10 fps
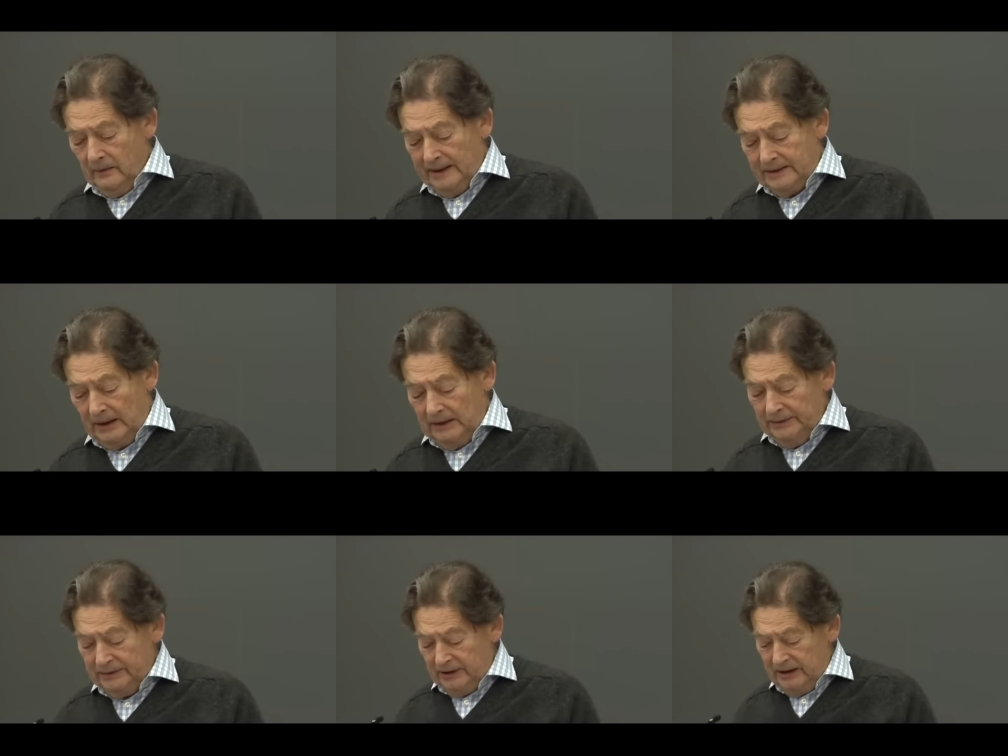We are
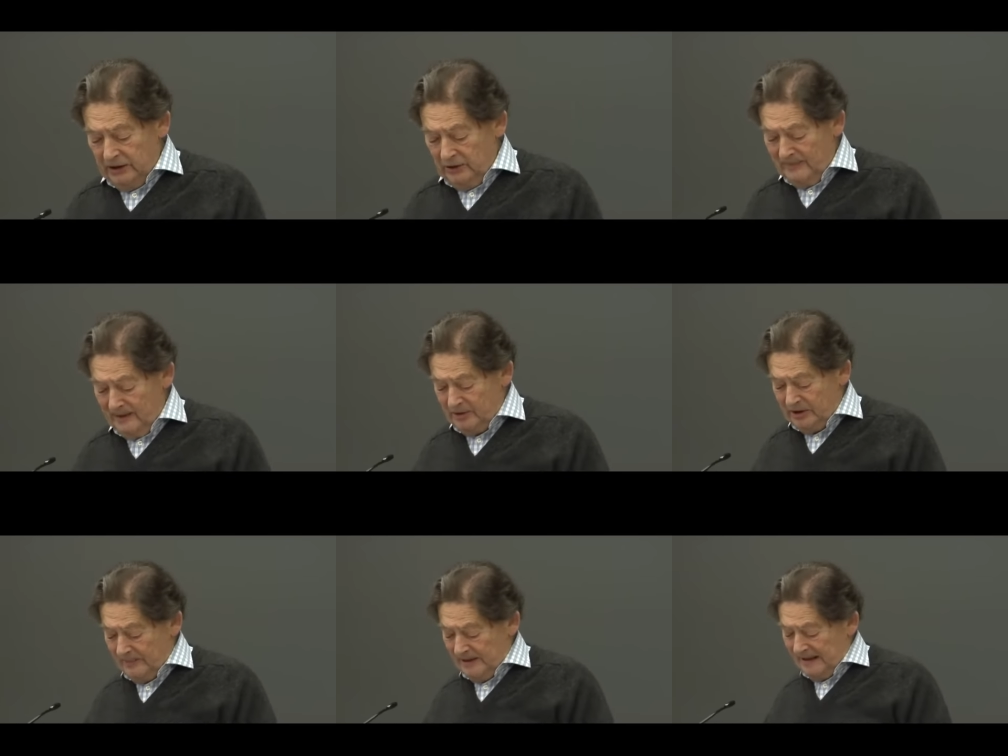told that EU
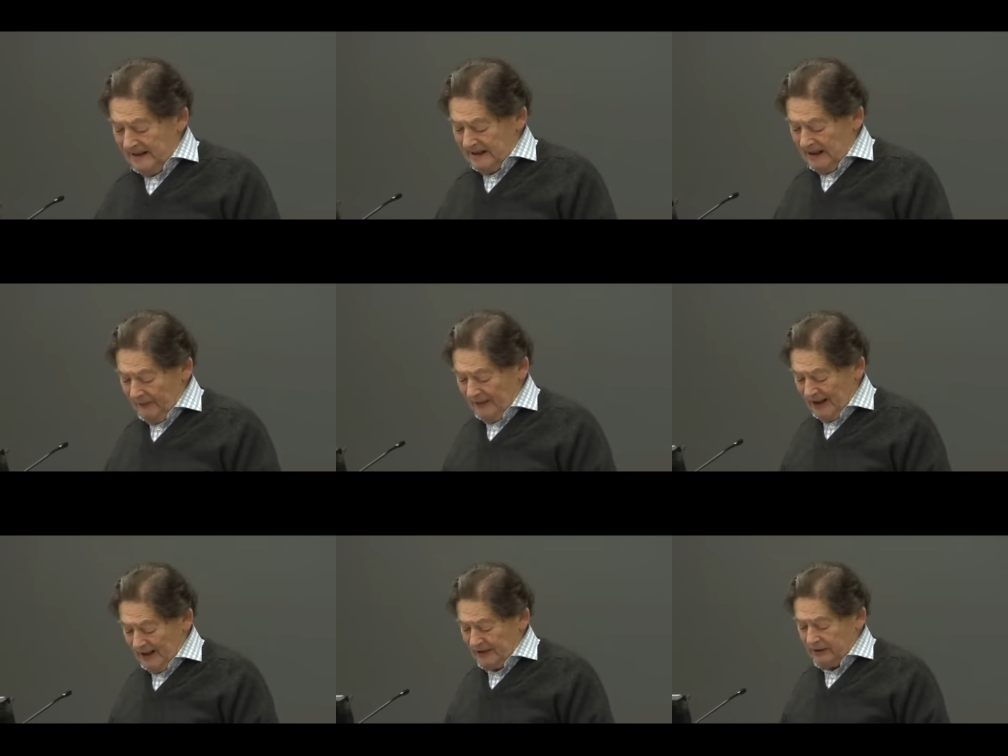membership is necessary for
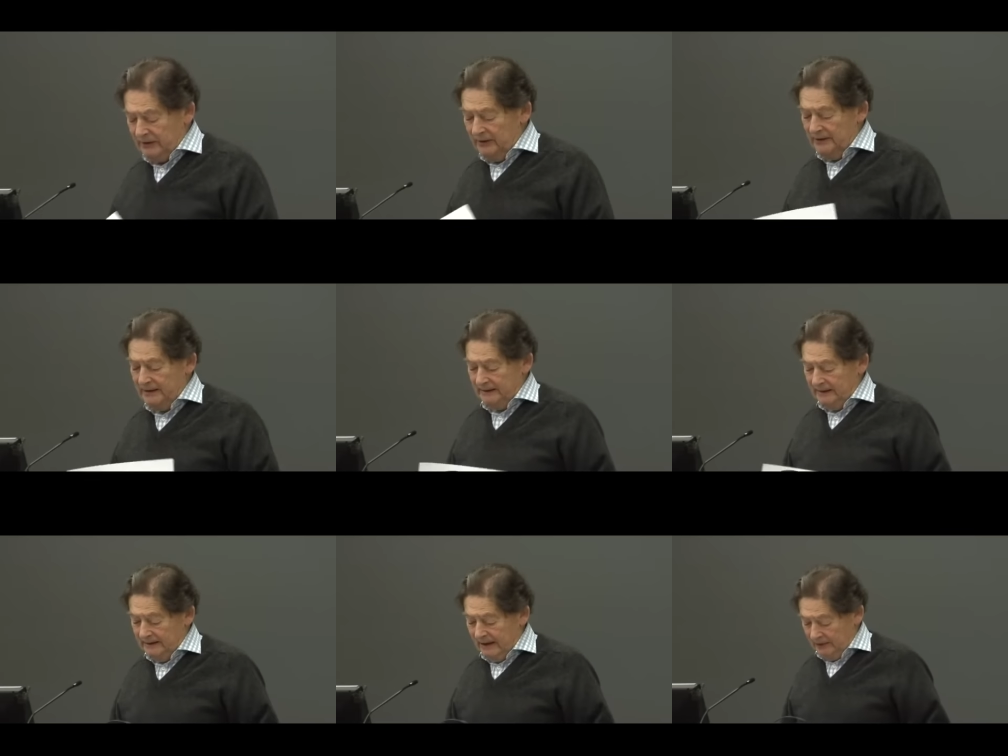our security in
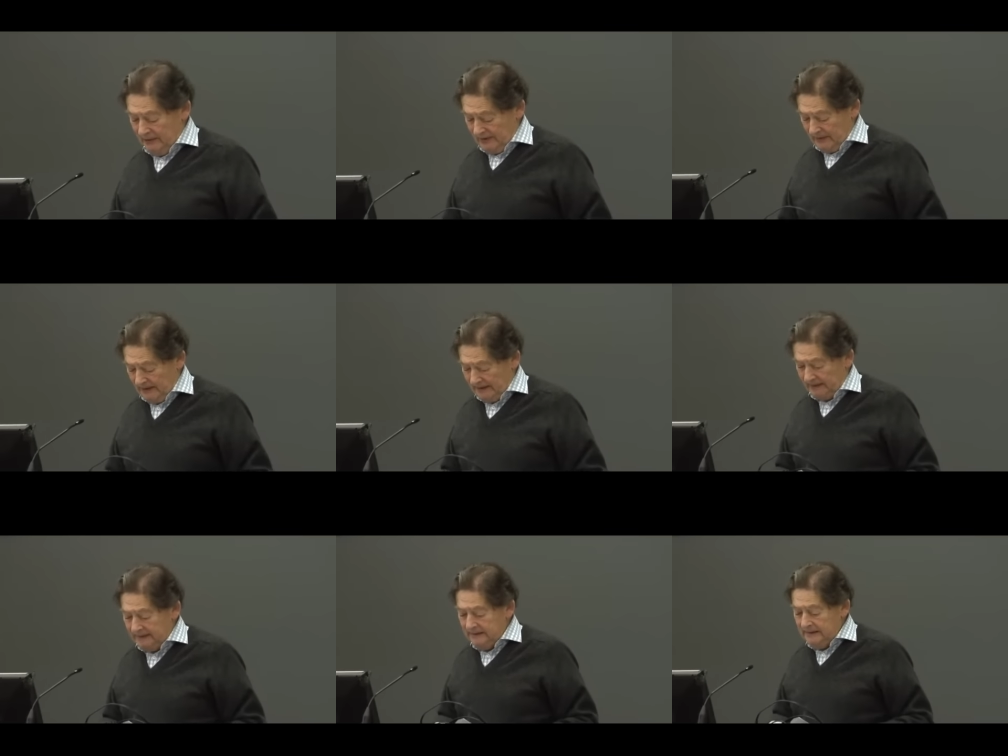a dangerous world,
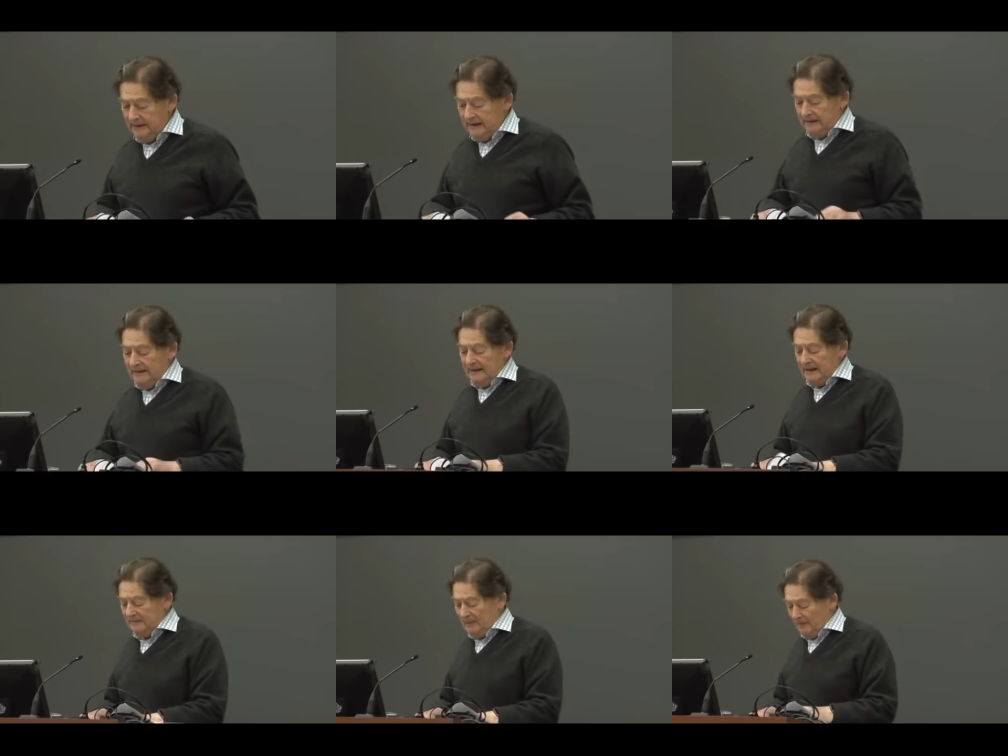and that
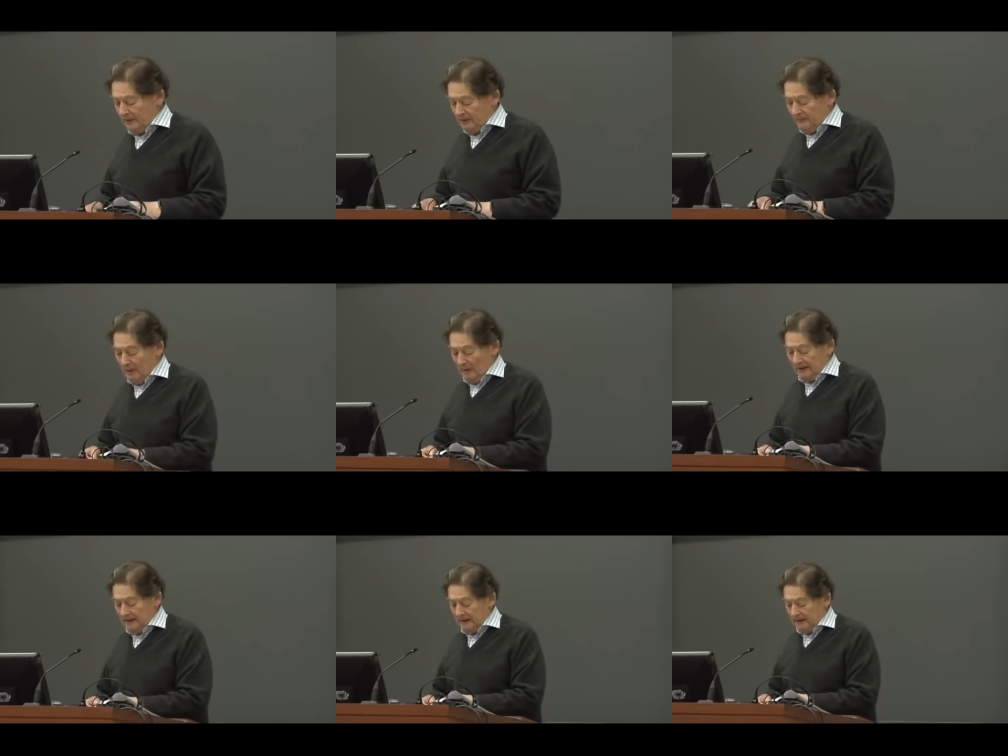is
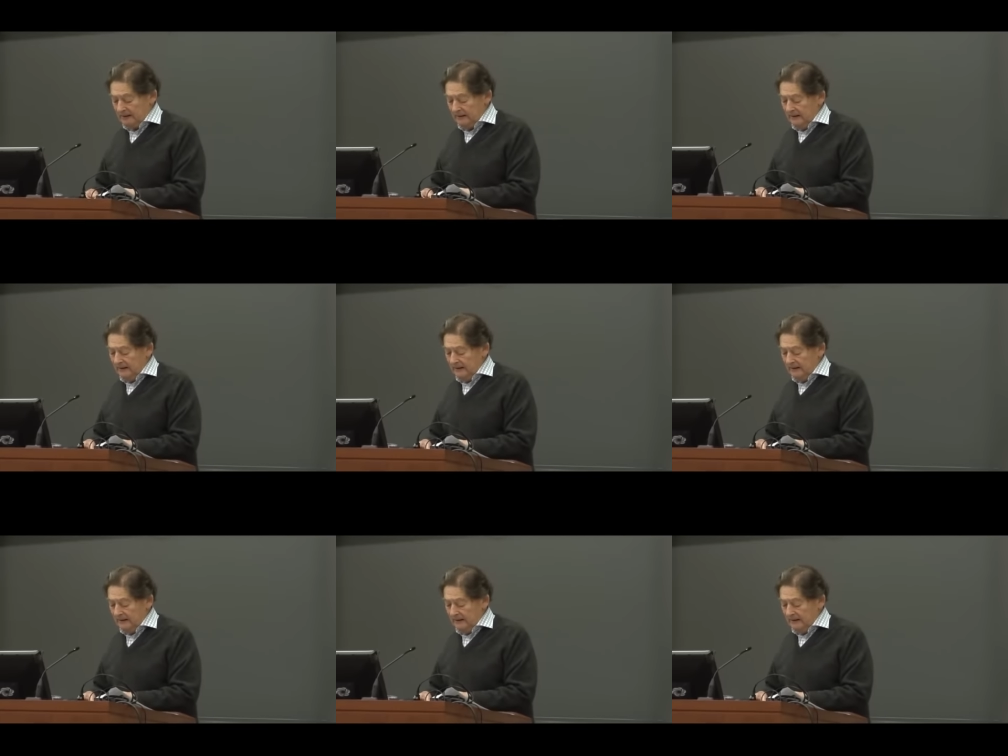poppycock.